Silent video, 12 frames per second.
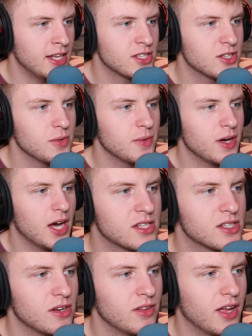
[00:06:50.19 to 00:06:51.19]
Let's do a
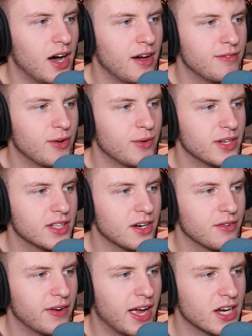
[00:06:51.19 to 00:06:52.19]
song that I've already done
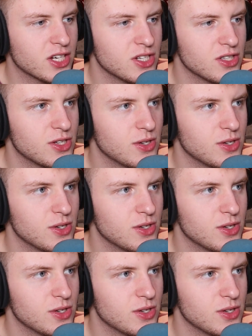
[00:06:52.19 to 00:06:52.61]
a reaction